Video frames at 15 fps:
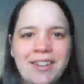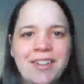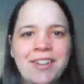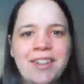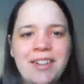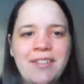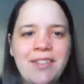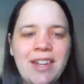
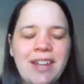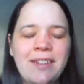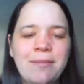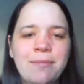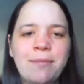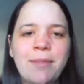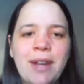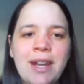Good evening.
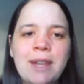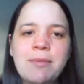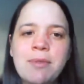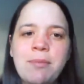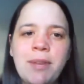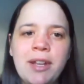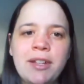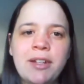My name
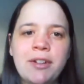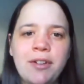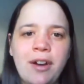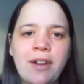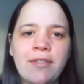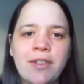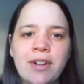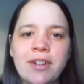is Amelia
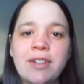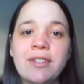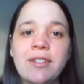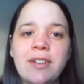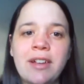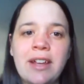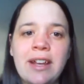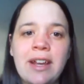Crawford,
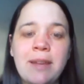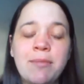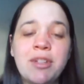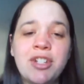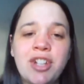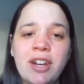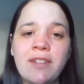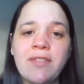and I'm
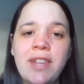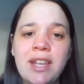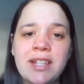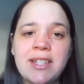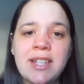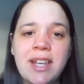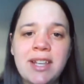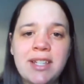the chair of the
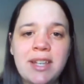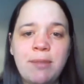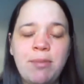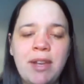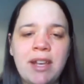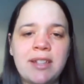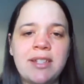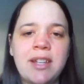NCA
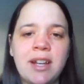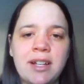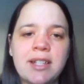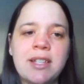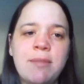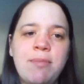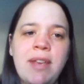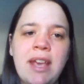CPA's Young
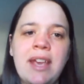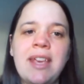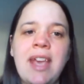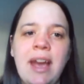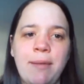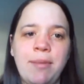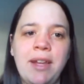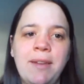CPA
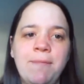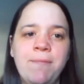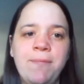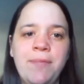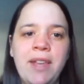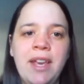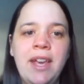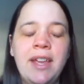Cabinet.
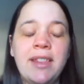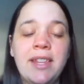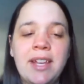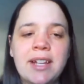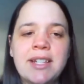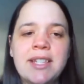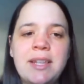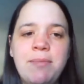The
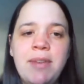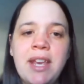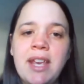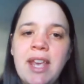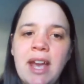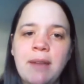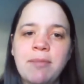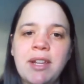Young CPA
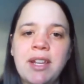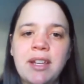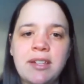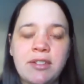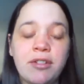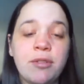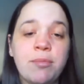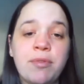Cabinet
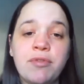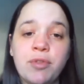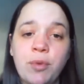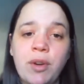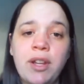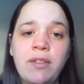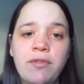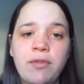is a group of
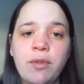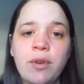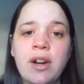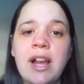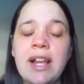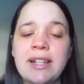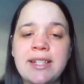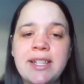
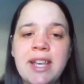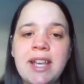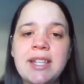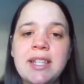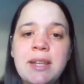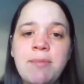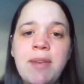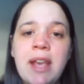24 NCA
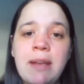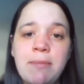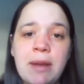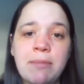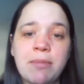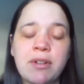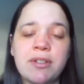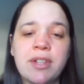CPA
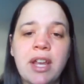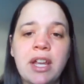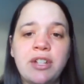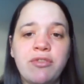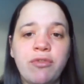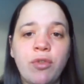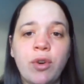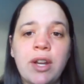members
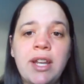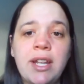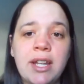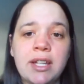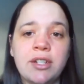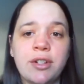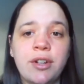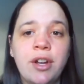age 40 and
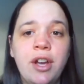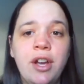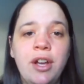under